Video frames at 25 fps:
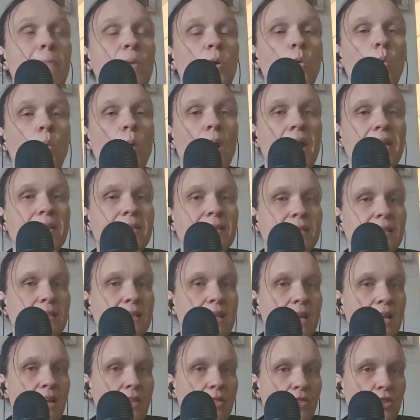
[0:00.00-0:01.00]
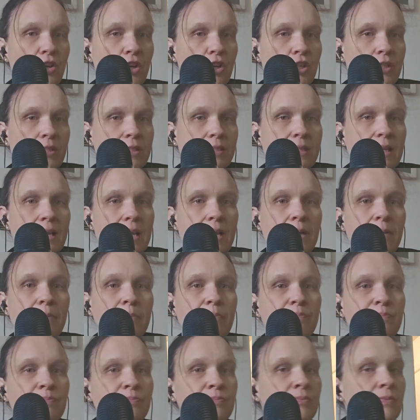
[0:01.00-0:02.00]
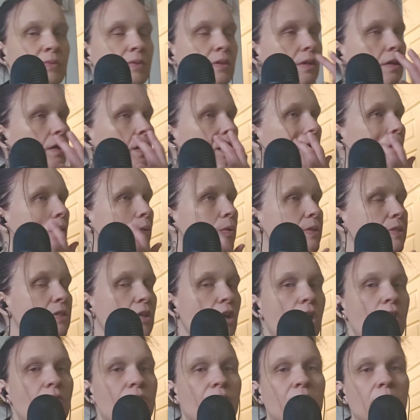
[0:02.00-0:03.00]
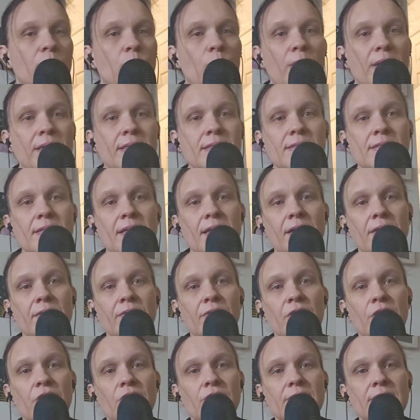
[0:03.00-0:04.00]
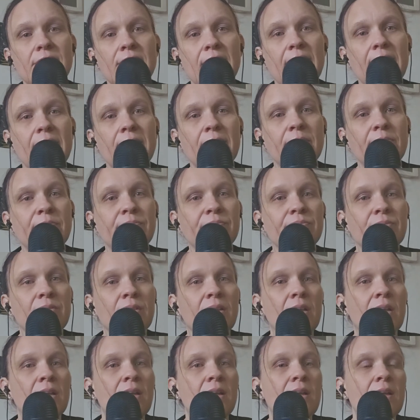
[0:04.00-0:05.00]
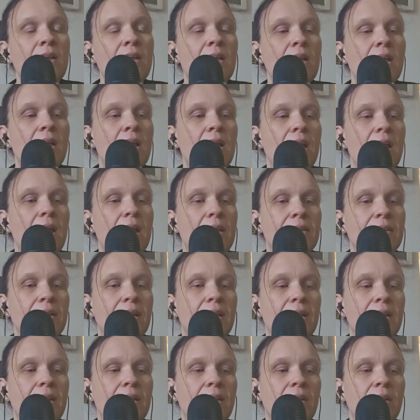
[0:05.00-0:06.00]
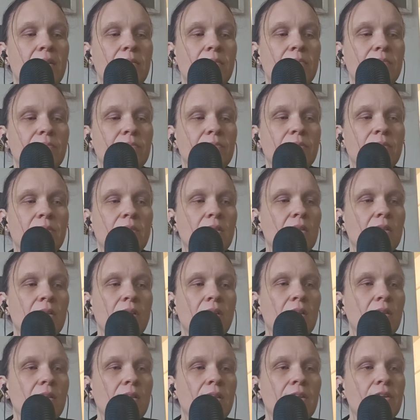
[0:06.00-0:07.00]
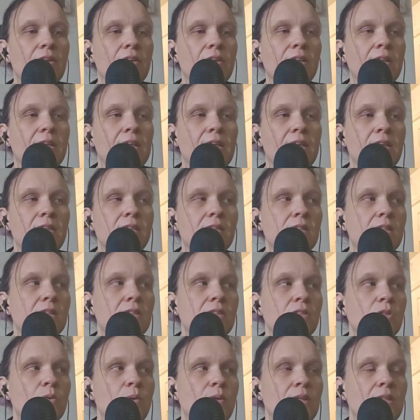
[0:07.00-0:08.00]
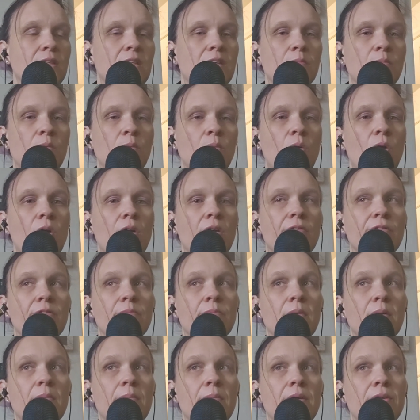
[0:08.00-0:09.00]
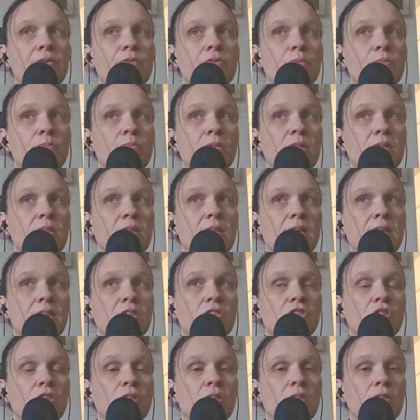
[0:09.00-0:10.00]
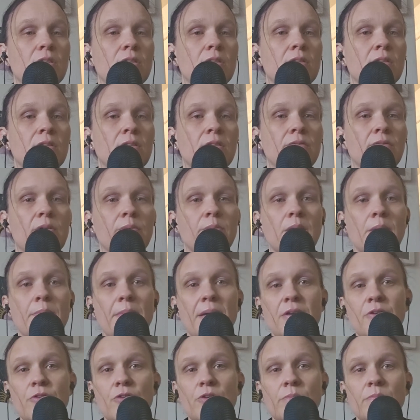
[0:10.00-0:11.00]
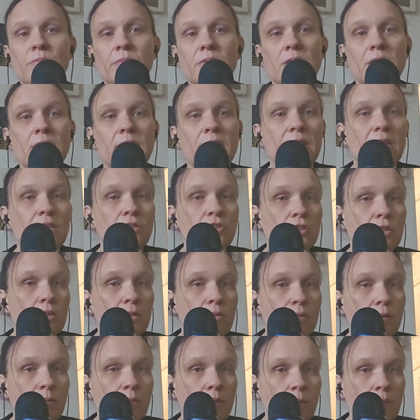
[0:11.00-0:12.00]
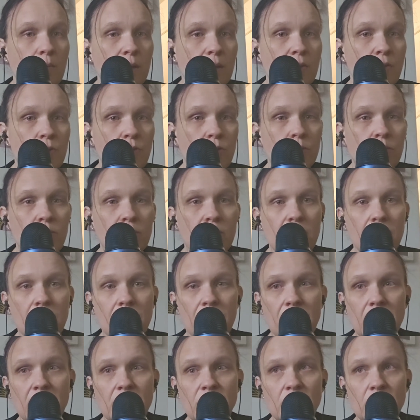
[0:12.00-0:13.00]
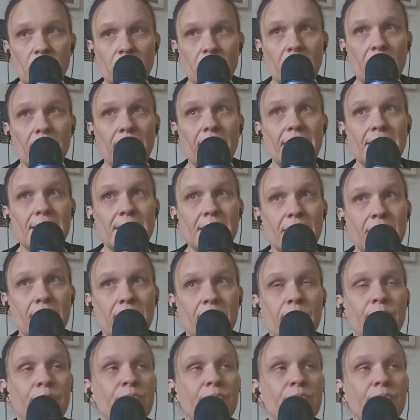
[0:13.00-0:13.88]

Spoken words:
Wednesday and Thursday. I was off on Wednesday and Thursday, and I literally didn't do anything but walk from my bedroom to the kitchen, from the bedroom to the kitchen, from the bedroom to the kitchen. That's it.